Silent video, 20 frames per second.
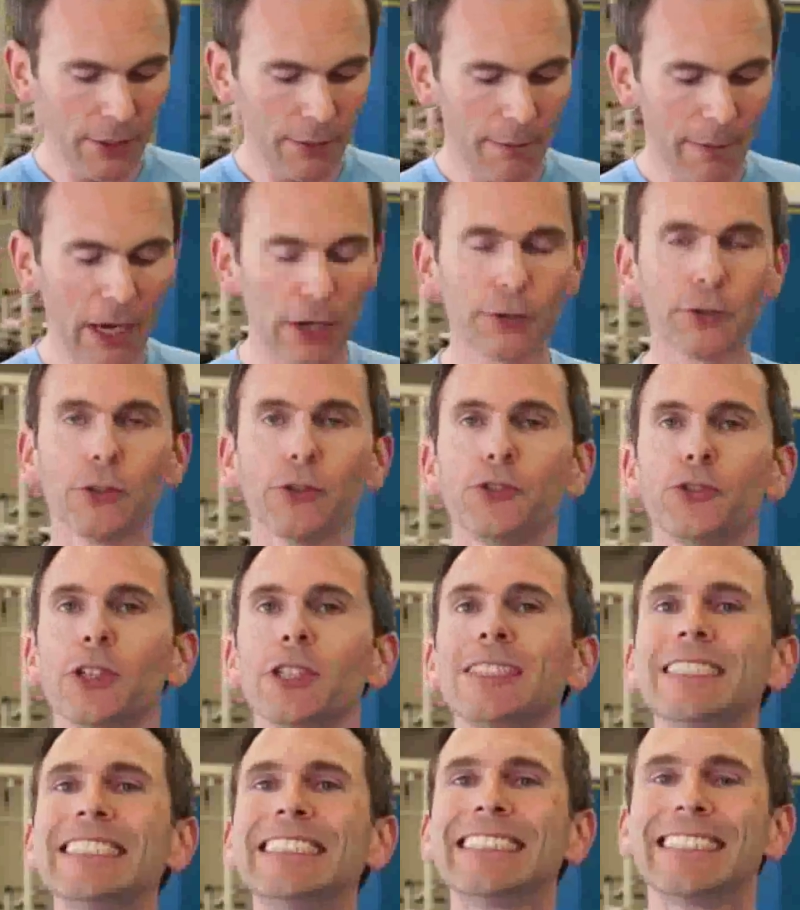about
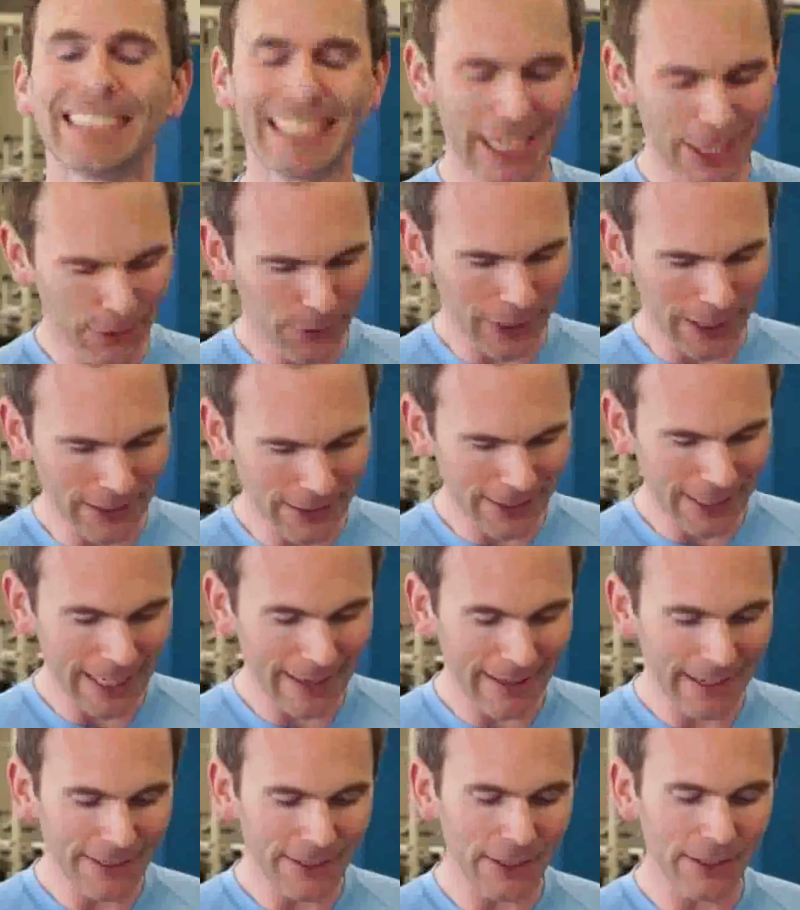nutrition secrets,
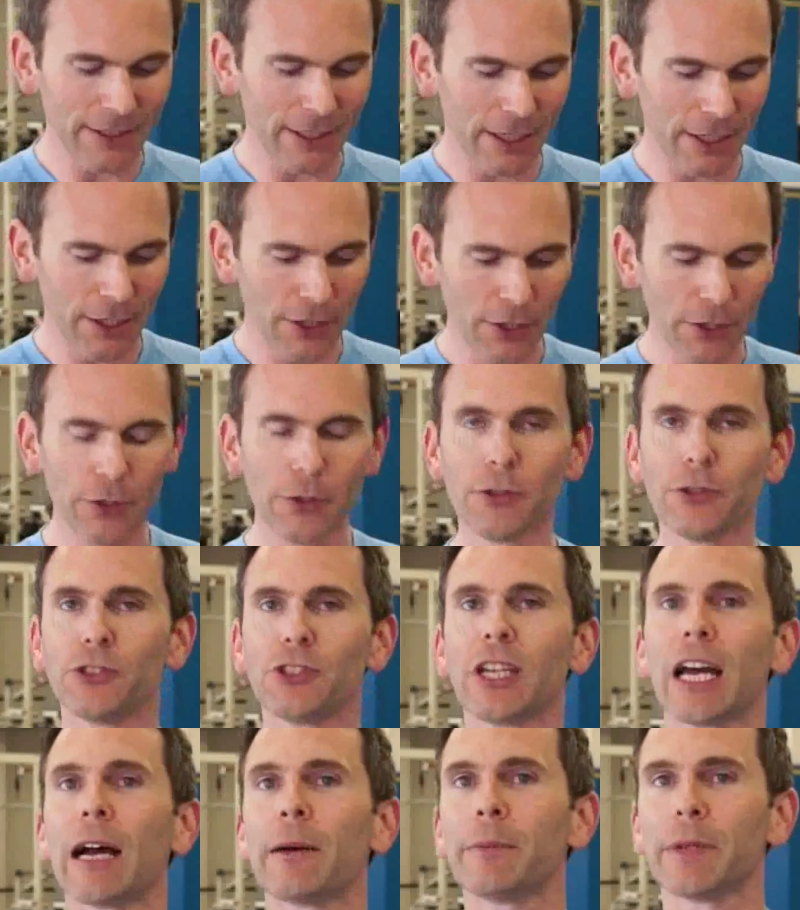and this is a
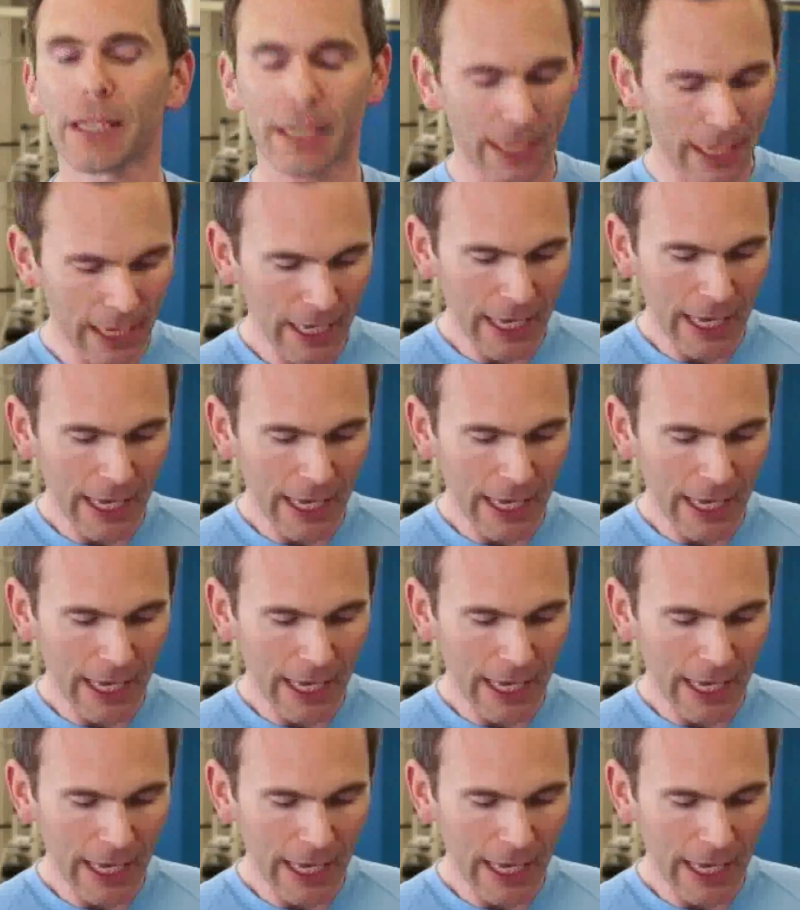huge topic,